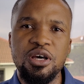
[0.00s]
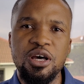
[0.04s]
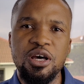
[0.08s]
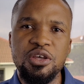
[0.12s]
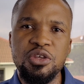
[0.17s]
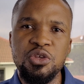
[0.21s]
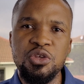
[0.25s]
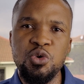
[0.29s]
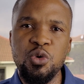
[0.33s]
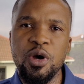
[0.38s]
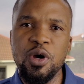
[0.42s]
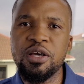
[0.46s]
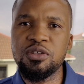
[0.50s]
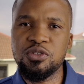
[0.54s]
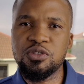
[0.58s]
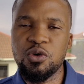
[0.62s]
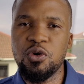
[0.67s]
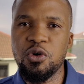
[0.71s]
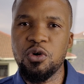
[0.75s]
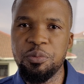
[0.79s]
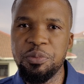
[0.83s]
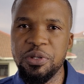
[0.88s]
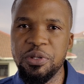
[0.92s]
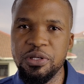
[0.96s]
UX
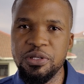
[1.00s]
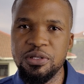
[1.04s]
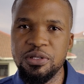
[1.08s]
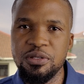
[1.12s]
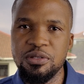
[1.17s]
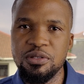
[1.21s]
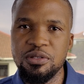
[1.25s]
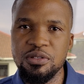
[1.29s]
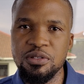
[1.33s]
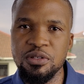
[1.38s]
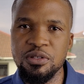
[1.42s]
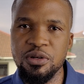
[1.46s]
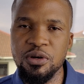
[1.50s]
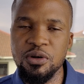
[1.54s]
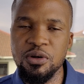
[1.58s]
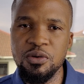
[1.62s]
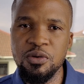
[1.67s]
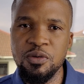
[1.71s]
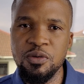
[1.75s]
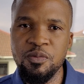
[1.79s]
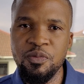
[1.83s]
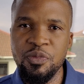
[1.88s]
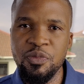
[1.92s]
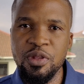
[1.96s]
copy, you
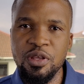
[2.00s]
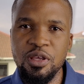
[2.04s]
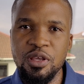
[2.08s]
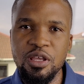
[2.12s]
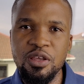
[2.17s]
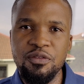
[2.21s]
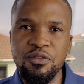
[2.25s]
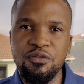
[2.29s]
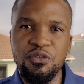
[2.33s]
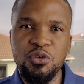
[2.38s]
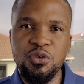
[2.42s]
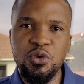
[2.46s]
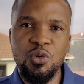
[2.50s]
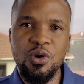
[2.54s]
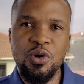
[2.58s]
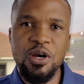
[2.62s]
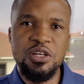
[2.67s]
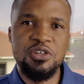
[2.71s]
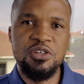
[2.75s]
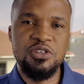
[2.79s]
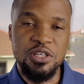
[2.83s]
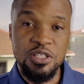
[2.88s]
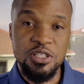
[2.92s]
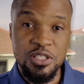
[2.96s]
know? If you are a
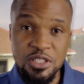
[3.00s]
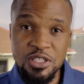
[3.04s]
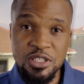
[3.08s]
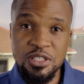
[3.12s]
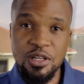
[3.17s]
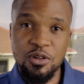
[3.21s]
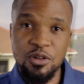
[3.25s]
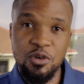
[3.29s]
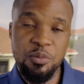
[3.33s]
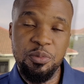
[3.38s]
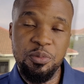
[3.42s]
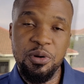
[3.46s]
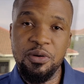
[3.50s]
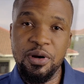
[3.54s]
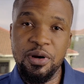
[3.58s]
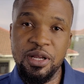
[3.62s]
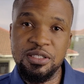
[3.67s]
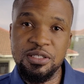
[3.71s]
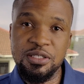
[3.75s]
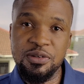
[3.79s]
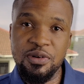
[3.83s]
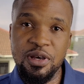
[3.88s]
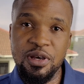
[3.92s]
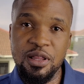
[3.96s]
traditional
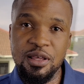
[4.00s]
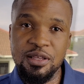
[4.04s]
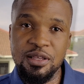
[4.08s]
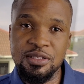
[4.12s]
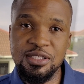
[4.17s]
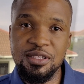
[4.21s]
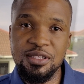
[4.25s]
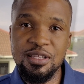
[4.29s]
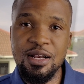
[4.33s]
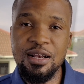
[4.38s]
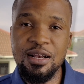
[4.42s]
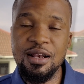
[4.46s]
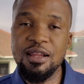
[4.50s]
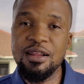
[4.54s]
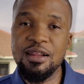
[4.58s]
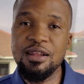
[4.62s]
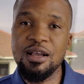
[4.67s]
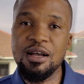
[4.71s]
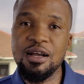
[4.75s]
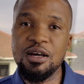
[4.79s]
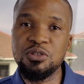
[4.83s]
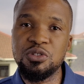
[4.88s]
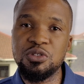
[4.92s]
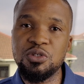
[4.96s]
copywriter, rather, start
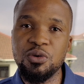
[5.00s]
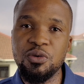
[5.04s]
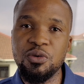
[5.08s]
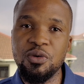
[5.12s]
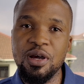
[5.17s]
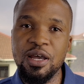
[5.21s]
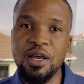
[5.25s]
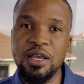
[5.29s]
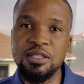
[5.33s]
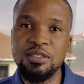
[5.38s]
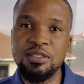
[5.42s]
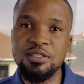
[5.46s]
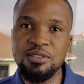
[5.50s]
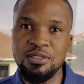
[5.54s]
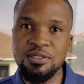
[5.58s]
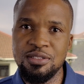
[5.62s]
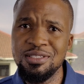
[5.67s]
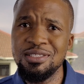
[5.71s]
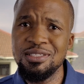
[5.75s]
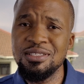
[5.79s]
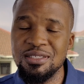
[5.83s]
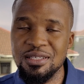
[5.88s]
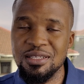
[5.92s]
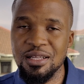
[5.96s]
learning how to write
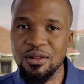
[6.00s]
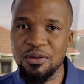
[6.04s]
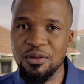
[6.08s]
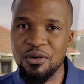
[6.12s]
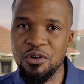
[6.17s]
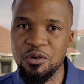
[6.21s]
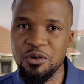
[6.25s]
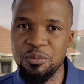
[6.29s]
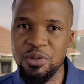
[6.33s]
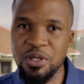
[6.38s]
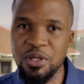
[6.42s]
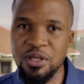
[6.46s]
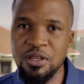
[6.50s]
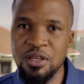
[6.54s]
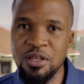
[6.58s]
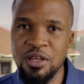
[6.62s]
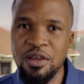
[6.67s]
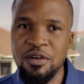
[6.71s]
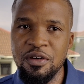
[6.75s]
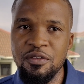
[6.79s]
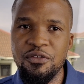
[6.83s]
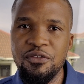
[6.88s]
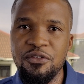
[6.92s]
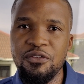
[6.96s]
digital copy.
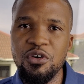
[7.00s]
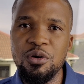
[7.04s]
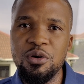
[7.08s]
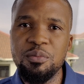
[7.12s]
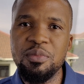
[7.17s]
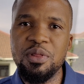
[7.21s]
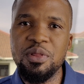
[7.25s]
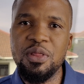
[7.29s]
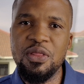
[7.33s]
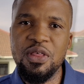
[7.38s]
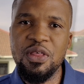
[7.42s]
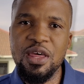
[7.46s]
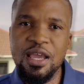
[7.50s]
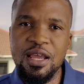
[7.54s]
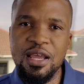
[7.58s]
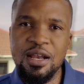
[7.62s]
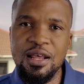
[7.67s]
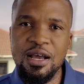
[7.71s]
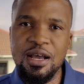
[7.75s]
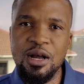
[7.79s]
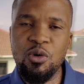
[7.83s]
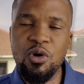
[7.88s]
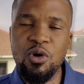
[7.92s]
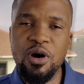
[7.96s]
From there,
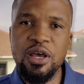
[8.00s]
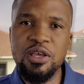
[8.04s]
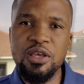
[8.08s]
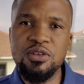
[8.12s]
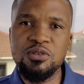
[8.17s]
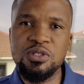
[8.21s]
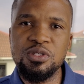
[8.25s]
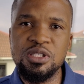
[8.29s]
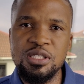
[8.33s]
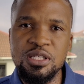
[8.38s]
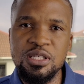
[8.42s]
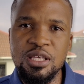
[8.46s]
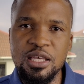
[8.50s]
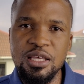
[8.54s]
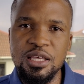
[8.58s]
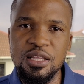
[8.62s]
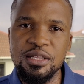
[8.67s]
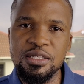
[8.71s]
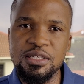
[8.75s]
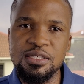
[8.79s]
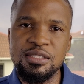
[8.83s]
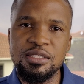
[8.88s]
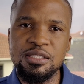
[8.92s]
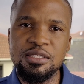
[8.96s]
acquire new
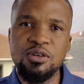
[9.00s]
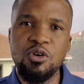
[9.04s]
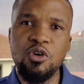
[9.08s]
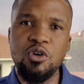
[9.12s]
skills.